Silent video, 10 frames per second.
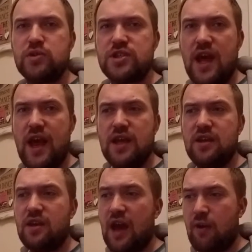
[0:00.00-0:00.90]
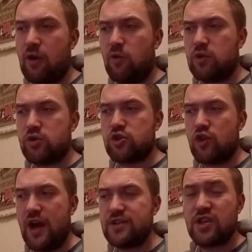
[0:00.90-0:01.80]
say, and I will
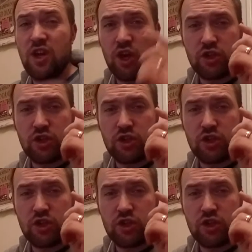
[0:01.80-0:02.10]
stress,